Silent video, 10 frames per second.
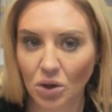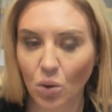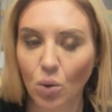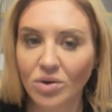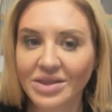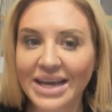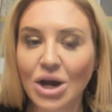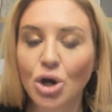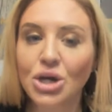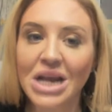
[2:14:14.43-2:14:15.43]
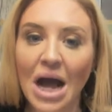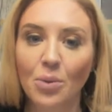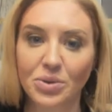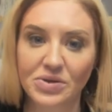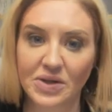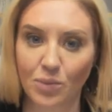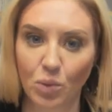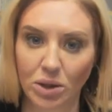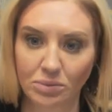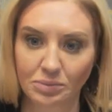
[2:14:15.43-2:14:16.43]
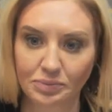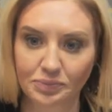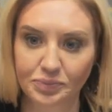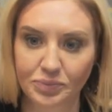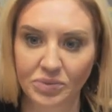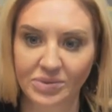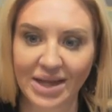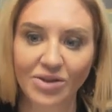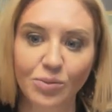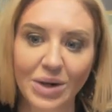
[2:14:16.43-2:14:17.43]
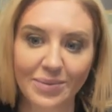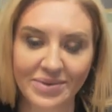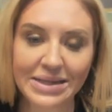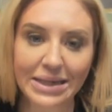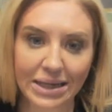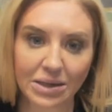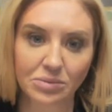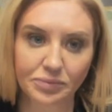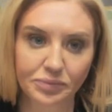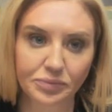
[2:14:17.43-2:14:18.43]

or they are not with someone. That's what I'm seeing.